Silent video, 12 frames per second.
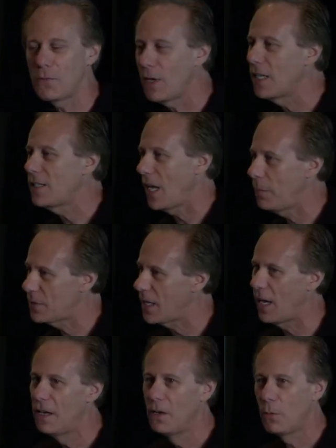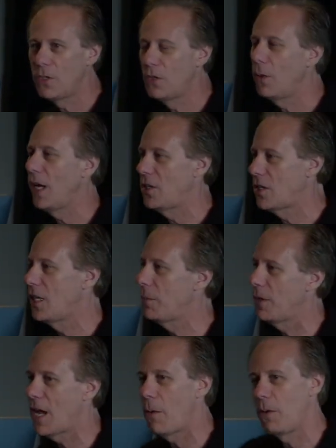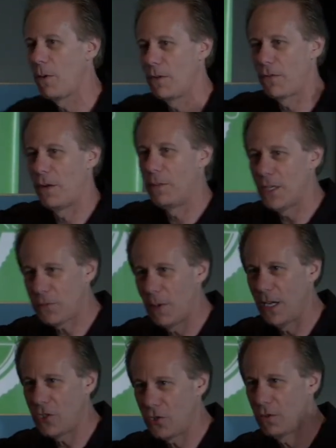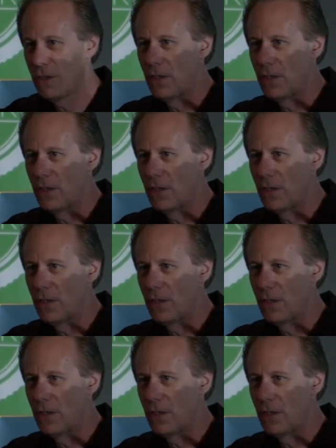We had tapes that would do HD, but now we went from this much